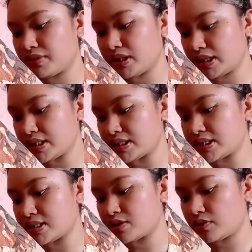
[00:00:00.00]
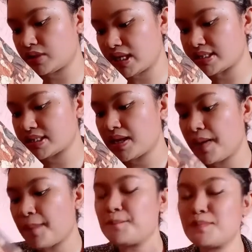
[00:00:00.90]
Dickens's grotesques,
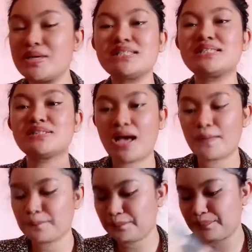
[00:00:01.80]
Mrs. Gamp.